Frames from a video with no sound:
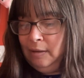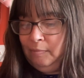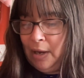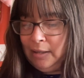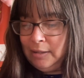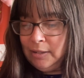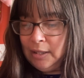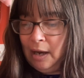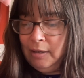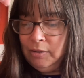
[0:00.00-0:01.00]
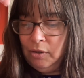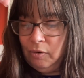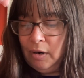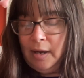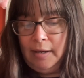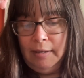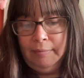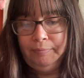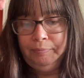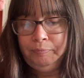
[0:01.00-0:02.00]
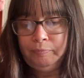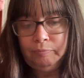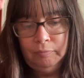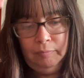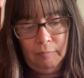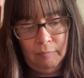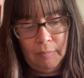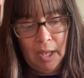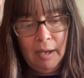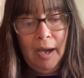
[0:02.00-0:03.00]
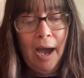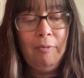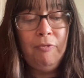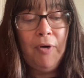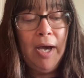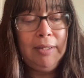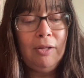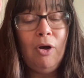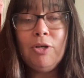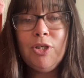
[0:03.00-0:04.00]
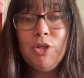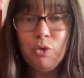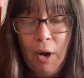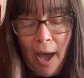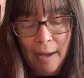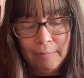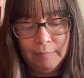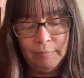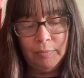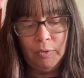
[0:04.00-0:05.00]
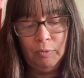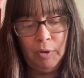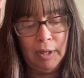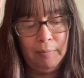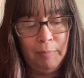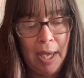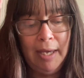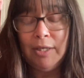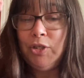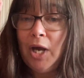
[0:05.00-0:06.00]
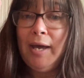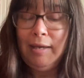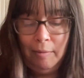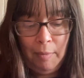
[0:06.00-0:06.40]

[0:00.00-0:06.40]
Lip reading: about the sky is crying. I will find the largest drop. Will it make a giant